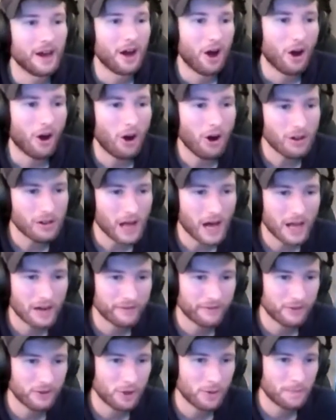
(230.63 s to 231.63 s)
All
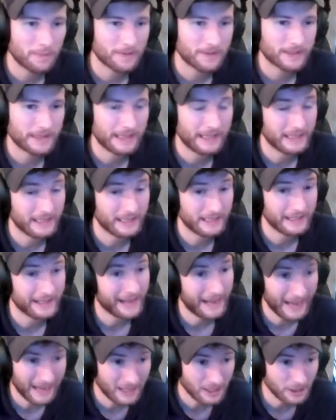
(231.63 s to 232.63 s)
envelopes in
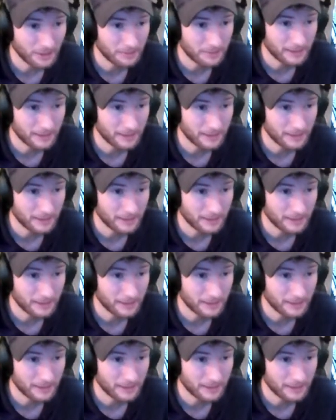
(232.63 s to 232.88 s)
Helm,